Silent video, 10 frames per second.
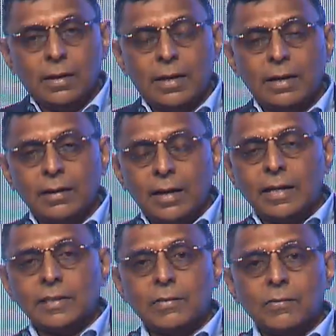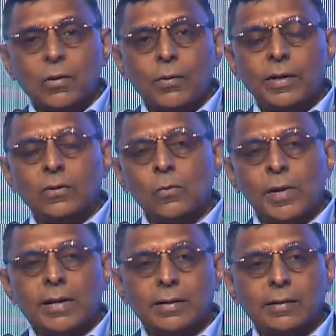and I realized we were going
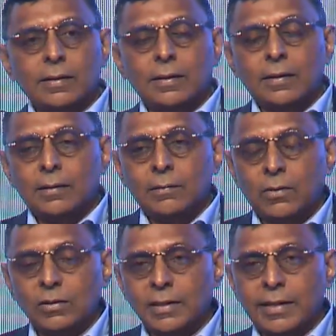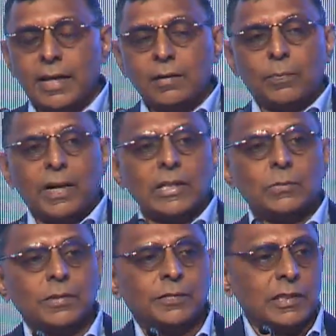nowhere because the cane price
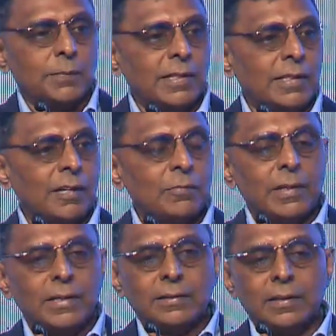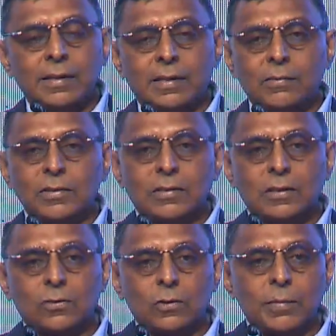was fixed by the government, the liquor was
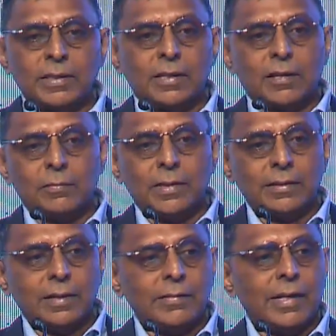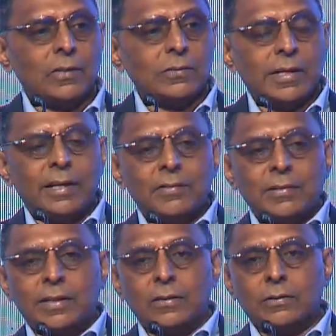controlled by the government, and we had to sell
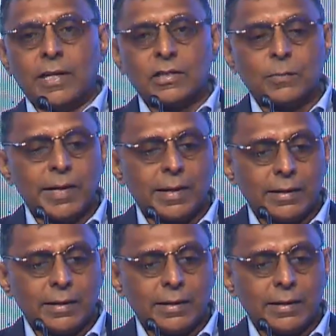everything to TASMAC.